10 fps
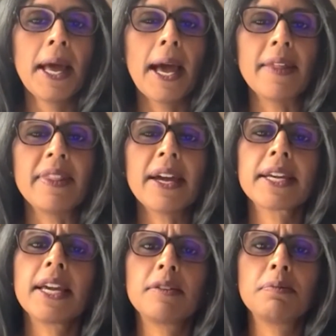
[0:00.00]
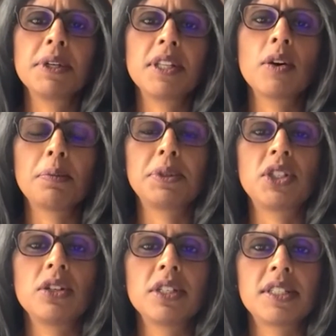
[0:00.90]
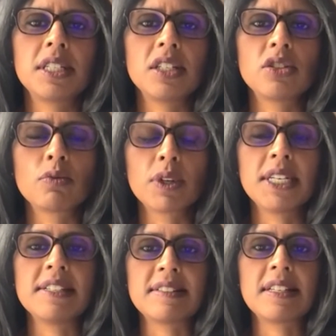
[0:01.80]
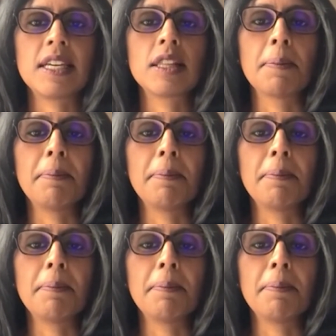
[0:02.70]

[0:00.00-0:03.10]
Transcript: And that gave me the opportunity to really see the